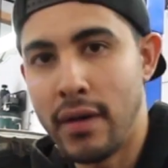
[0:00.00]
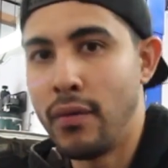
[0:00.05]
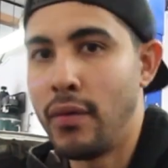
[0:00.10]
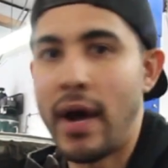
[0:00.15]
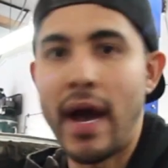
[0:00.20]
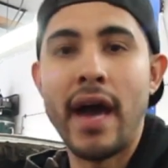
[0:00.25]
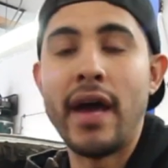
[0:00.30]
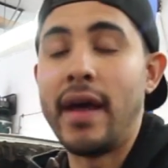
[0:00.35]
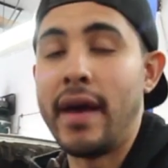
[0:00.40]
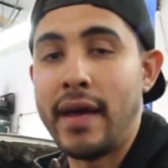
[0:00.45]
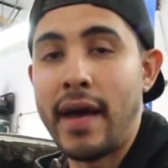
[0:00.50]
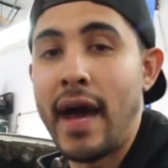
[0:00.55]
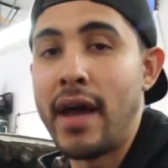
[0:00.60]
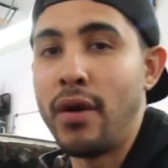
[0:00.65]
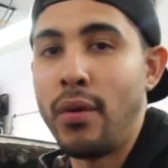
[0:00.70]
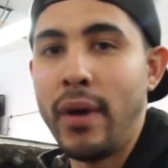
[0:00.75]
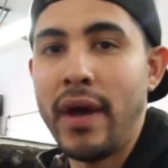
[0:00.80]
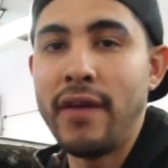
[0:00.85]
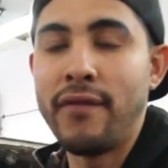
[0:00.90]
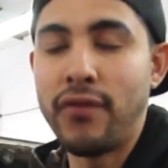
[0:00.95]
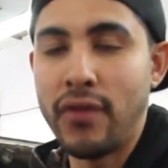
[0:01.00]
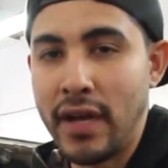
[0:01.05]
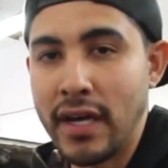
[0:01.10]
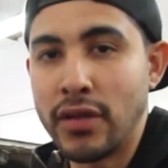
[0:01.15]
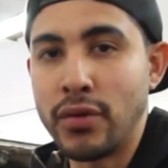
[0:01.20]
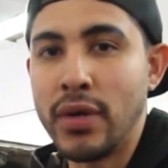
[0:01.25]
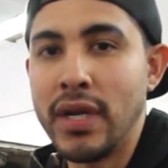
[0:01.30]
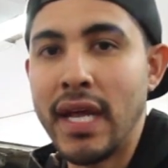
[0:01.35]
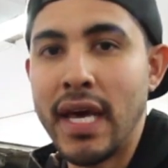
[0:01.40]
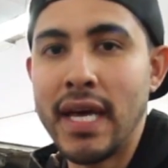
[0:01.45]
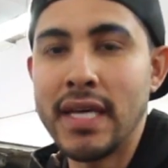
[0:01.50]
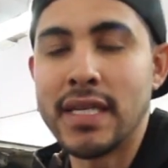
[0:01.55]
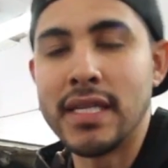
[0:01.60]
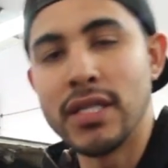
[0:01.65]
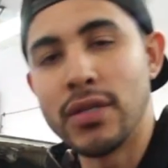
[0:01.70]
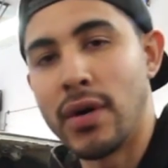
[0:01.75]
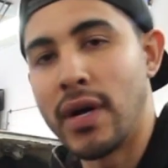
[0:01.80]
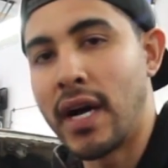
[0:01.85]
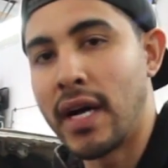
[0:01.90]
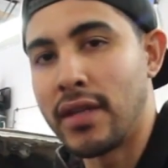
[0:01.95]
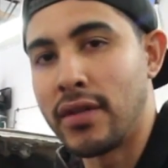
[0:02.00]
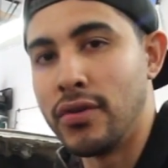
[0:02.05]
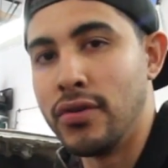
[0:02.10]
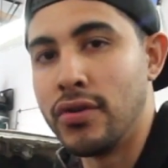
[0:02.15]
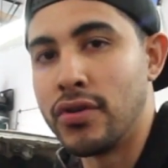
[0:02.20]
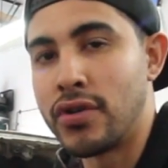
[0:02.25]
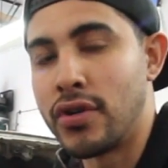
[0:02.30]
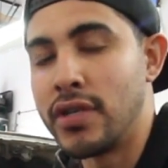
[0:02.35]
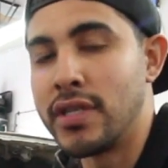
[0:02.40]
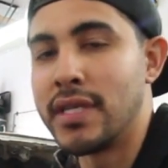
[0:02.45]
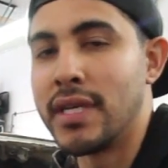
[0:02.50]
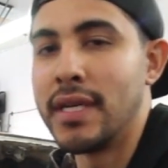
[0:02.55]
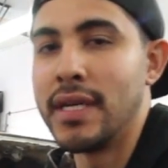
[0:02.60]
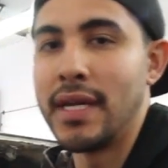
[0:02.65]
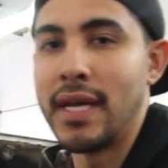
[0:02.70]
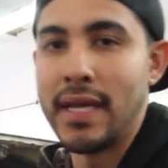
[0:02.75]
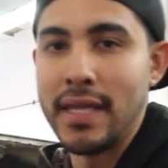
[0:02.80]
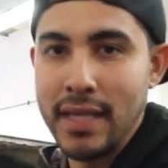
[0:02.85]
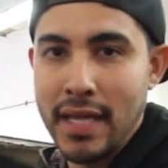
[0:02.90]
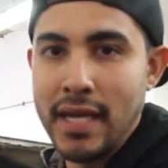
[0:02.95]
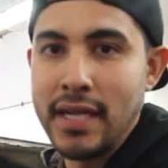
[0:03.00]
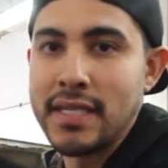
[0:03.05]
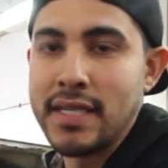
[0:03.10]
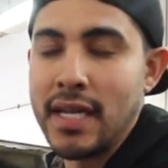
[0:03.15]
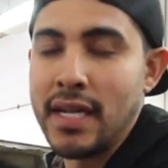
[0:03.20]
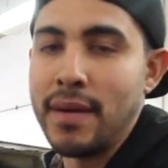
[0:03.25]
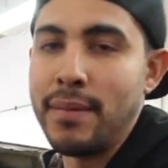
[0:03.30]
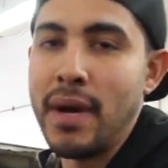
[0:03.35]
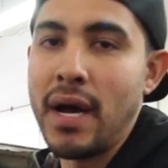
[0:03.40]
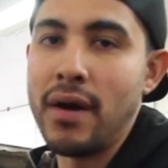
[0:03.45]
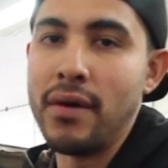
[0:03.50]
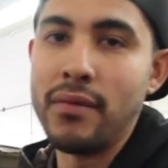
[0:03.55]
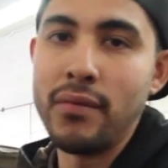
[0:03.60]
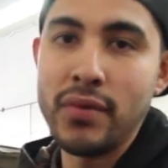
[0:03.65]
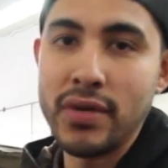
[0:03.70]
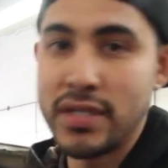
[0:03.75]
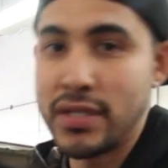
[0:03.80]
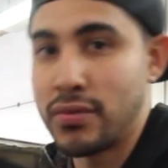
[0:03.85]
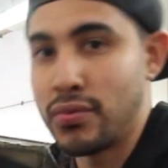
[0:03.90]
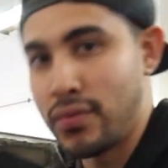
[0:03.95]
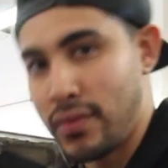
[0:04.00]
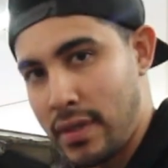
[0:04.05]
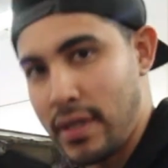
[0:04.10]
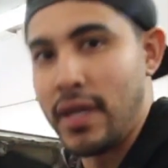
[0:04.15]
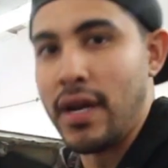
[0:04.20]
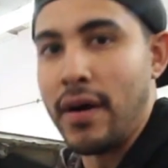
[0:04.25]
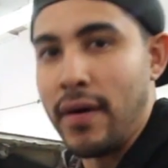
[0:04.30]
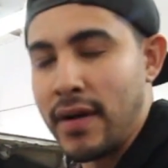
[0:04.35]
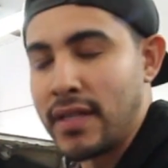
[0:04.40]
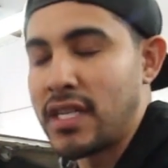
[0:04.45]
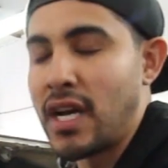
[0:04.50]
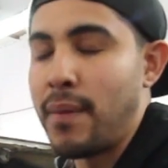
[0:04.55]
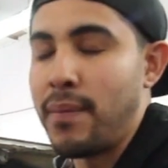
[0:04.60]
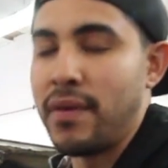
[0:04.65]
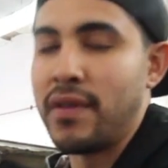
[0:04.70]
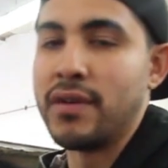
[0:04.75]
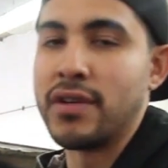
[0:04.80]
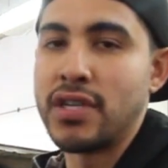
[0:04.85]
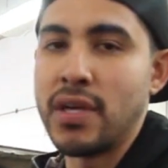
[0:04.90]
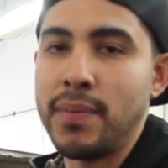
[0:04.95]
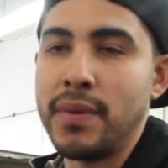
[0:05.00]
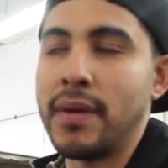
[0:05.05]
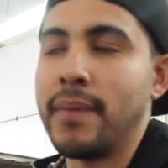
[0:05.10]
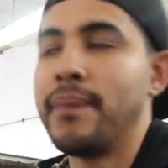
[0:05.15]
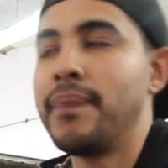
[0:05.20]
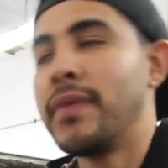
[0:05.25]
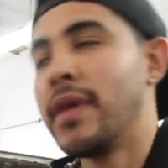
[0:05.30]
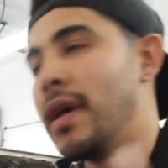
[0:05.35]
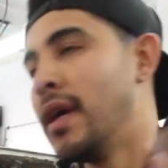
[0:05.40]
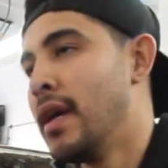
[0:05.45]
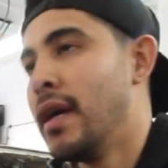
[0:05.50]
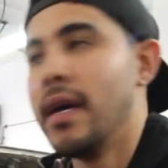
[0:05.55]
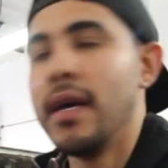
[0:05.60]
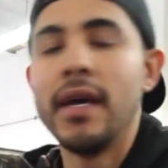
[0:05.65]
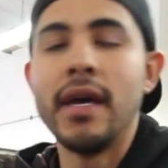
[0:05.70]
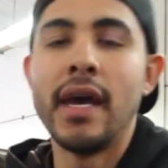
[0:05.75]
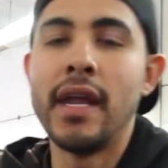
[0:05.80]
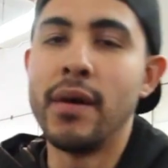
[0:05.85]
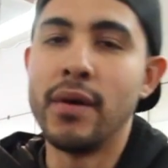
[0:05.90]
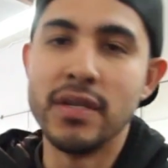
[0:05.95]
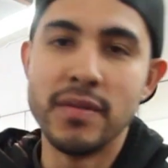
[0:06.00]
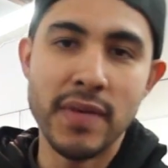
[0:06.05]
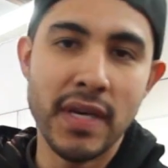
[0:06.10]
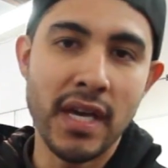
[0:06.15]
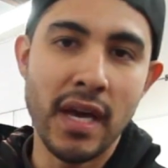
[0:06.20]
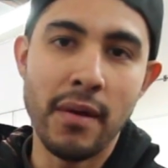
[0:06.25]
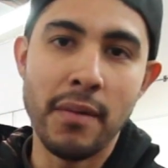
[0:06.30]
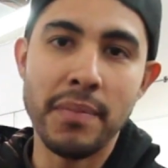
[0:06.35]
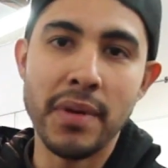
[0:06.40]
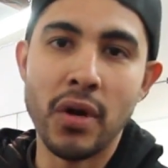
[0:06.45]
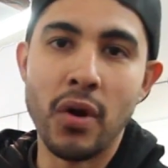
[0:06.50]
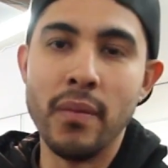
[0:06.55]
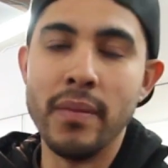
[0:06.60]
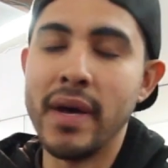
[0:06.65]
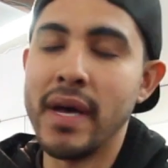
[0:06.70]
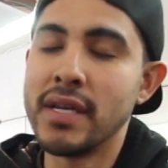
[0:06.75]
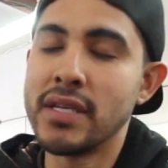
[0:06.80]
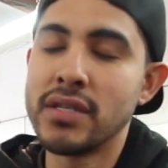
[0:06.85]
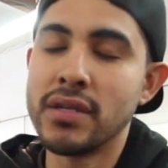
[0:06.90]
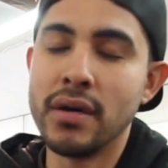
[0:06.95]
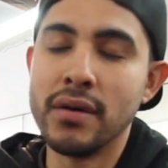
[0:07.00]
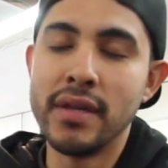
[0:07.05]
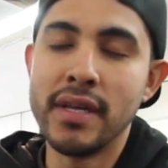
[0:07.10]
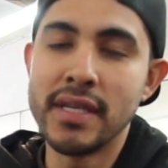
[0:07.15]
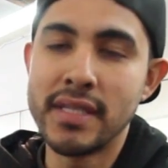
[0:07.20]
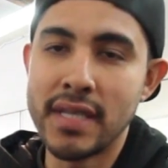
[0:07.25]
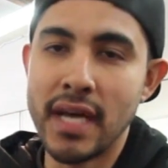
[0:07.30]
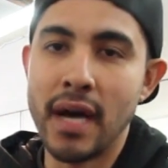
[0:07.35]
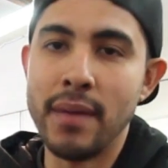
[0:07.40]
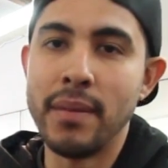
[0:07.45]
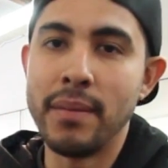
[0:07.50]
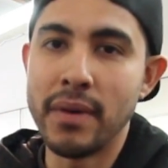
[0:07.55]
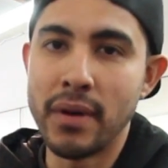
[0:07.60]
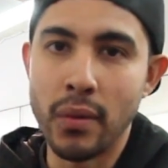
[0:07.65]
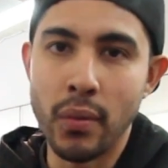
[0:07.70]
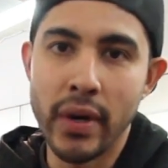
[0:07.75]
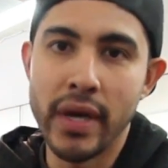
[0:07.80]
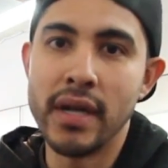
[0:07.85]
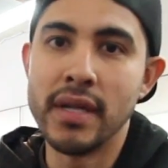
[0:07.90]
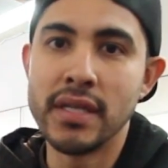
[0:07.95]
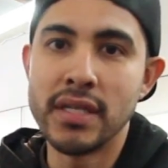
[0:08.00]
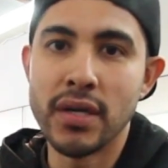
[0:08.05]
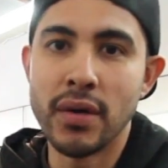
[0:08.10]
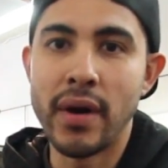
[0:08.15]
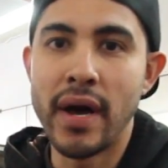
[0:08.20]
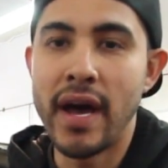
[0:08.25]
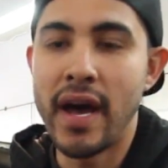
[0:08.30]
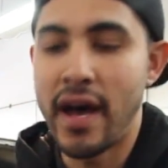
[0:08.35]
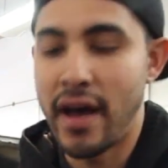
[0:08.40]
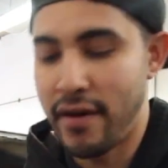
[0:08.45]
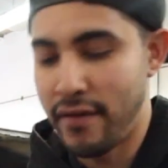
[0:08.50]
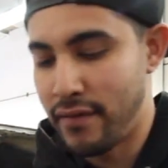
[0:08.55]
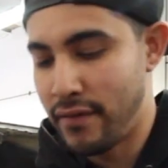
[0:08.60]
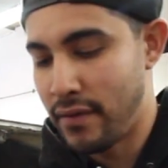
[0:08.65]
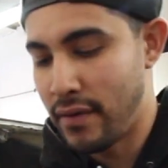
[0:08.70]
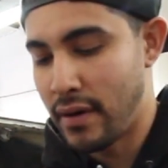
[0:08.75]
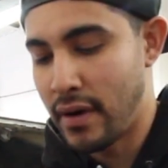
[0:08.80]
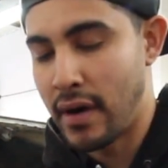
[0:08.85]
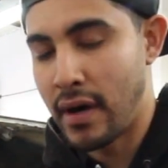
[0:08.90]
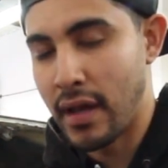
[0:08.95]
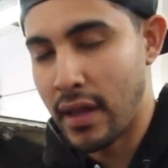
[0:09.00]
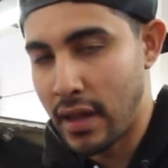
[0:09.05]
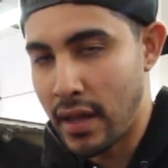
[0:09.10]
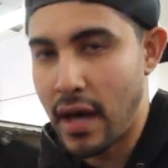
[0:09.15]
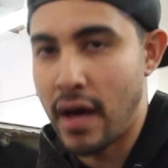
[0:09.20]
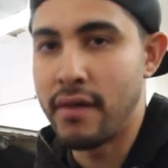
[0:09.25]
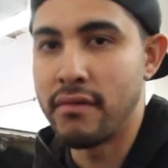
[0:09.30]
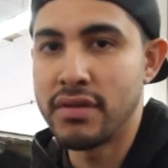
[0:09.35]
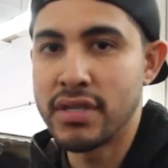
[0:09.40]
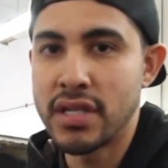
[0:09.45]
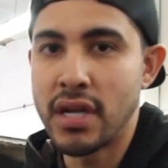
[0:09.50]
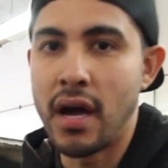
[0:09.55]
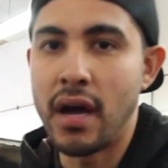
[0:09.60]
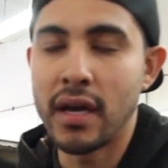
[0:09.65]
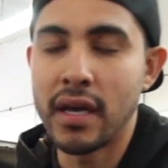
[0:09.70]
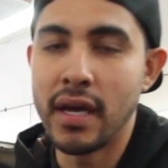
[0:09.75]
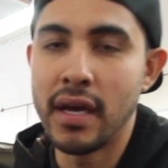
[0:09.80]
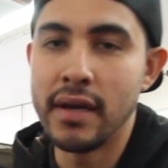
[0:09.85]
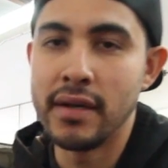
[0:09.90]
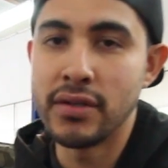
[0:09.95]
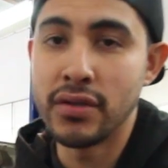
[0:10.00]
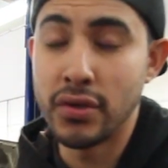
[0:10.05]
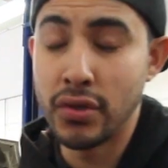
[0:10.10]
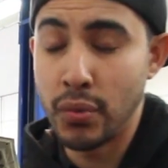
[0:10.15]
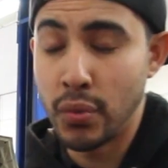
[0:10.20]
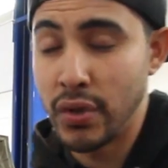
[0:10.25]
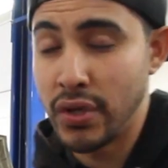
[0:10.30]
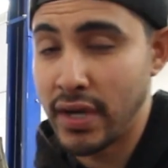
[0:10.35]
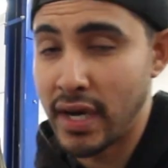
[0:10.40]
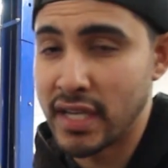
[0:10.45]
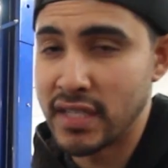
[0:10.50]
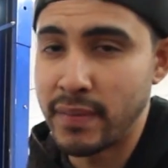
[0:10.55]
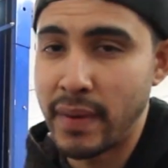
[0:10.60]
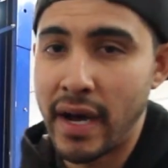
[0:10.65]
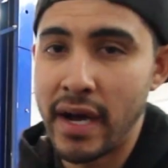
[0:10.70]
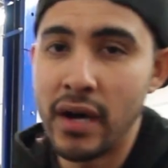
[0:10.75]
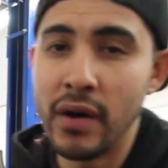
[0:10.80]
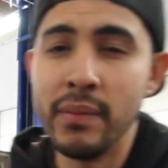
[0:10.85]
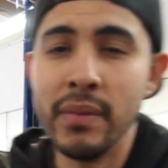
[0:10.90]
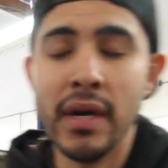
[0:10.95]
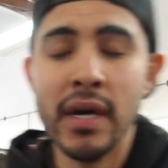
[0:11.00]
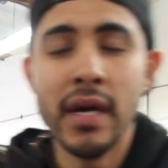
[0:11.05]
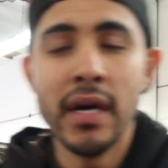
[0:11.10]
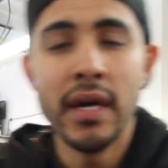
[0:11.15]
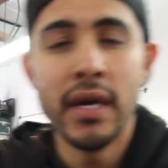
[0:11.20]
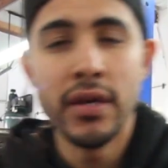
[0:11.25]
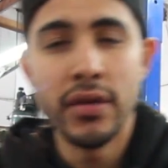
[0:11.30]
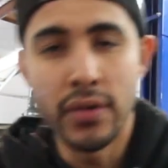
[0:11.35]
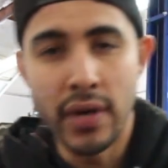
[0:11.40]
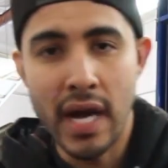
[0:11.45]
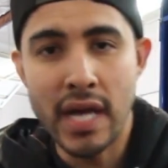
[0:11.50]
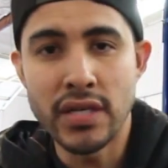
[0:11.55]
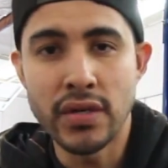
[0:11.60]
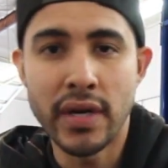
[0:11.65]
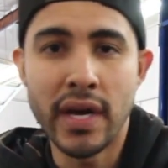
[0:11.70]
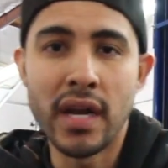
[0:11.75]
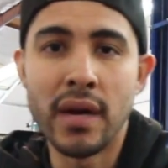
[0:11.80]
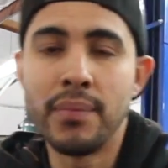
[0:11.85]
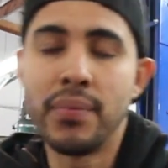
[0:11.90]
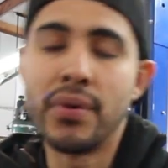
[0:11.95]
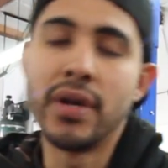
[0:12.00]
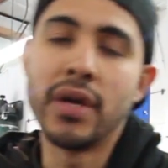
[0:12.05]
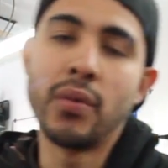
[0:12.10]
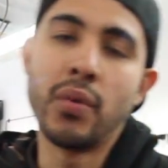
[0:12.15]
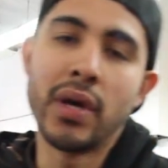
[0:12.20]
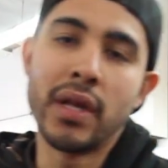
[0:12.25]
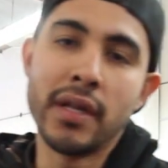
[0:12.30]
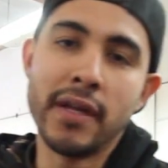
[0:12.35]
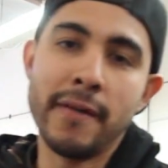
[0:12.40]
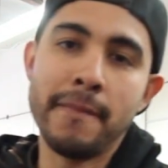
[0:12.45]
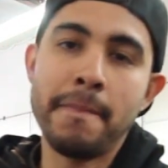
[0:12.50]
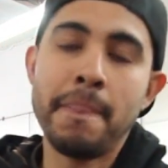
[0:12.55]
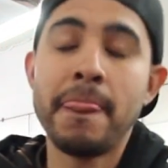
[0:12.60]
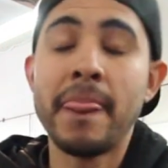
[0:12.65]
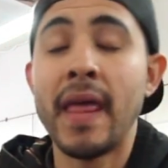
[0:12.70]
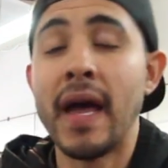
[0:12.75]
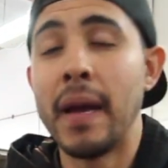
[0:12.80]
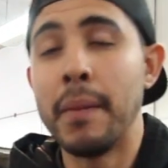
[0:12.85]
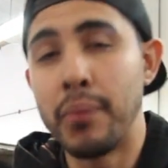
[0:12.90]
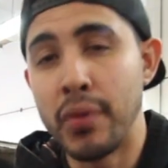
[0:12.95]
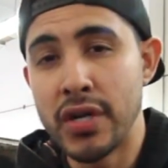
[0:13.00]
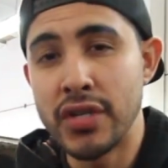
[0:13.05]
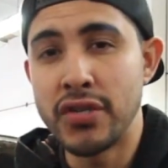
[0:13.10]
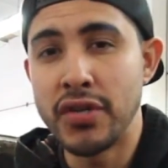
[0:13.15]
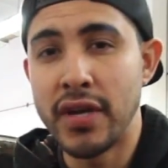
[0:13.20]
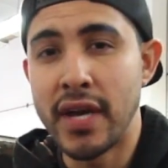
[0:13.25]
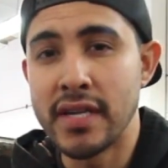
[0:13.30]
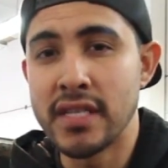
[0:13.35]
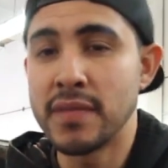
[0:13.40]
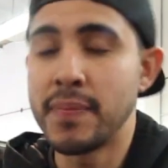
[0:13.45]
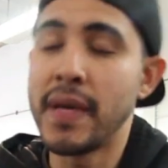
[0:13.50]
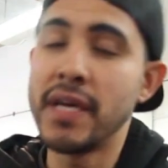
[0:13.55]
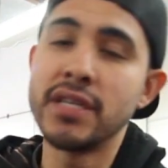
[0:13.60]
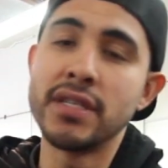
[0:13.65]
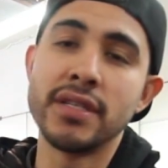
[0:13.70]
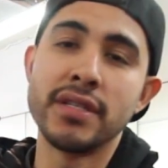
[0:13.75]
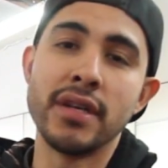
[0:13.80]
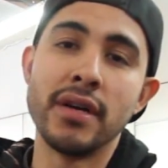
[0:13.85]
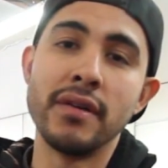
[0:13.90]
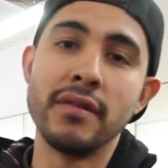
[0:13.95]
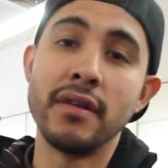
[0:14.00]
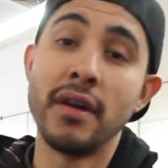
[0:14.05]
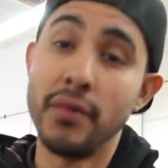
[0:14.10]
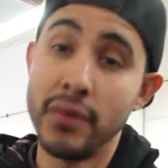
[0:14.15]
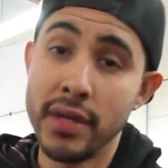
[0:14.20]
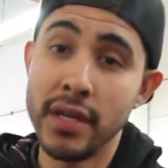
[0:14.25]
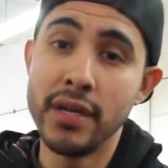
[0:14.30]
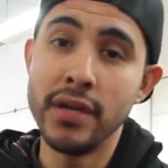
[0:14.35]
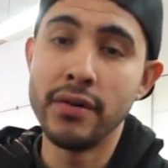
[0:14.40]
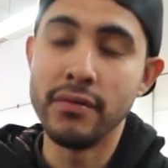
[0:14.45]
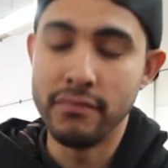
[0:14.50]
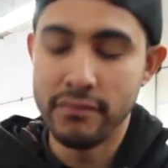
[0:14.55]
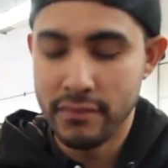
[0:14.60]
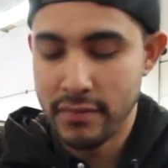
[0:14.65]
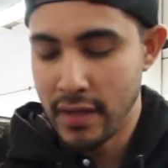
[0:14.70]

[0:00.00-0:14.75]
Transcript: I had to wait for 3 days until I got the new shirts in, and then send them out, which, on top of the shipping. Anyways, it became a big old mess. So this time I'm going to wait until I have a lot of stock in, so when you guys buy them, you guys will get them pretty quickly. I appreciate you guys' patience, though. I really do.